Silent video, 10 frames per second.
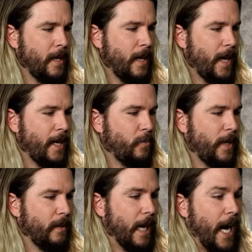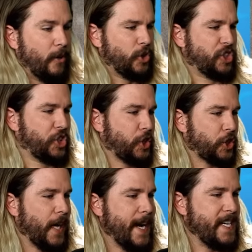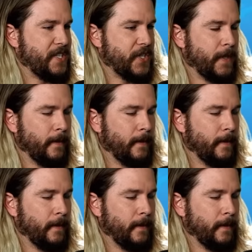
And when oh jeez,